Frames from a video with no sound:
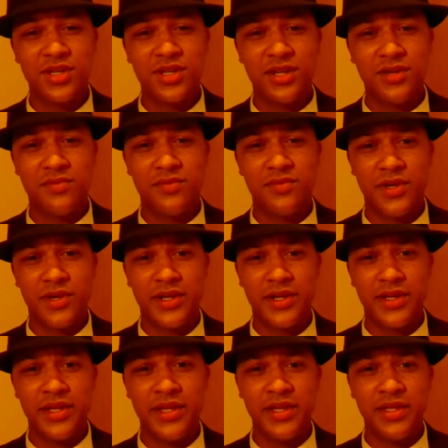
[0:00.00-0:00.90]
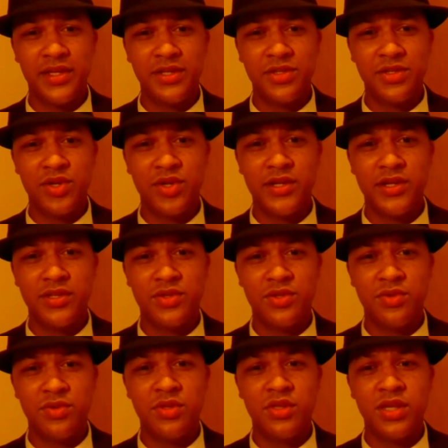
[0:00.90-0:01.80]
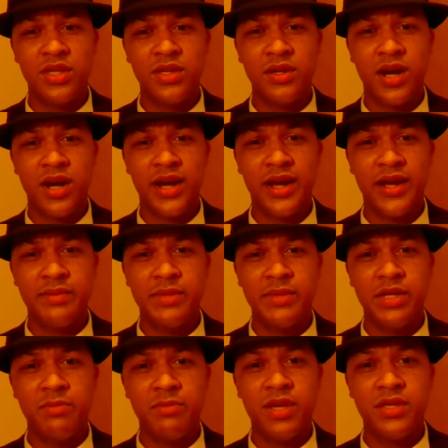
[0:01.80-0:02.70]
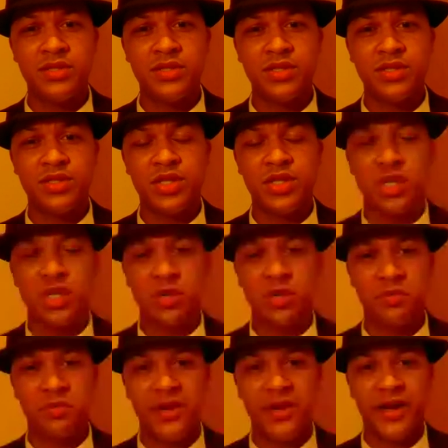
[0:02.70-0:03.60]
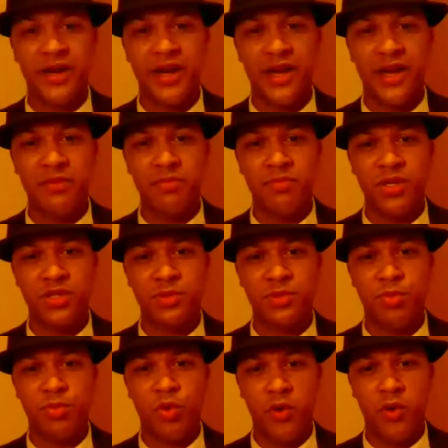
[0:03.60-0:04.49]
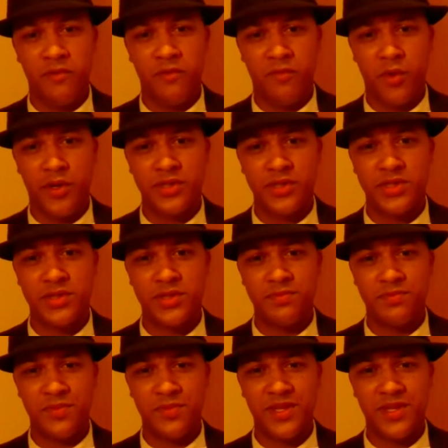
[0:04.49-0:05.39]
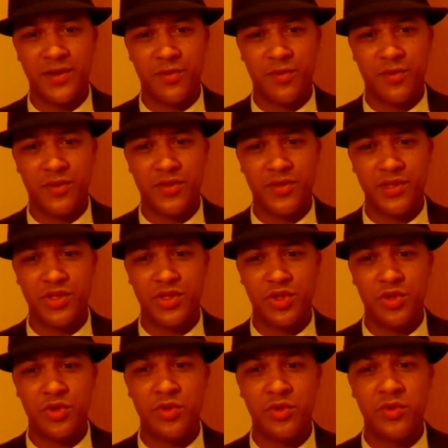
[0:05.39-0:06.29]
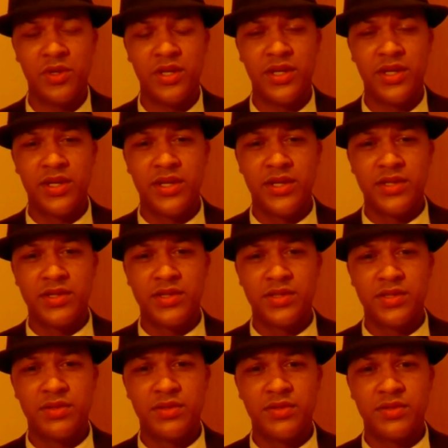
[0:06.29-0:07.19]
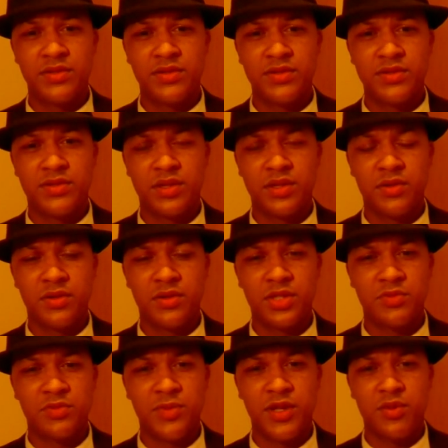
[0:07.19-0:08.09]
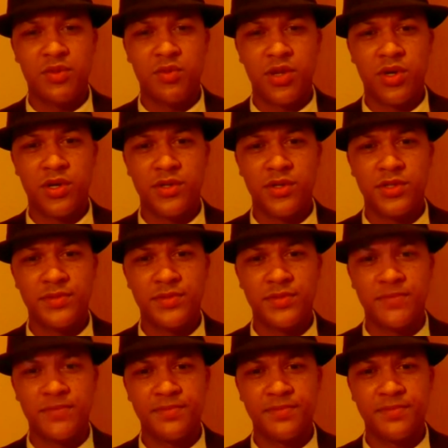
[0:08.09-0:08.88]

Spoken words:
it. He tried to do the I am an amazing singer with my high-pitched boy voice thing with it too. So it just made it worse.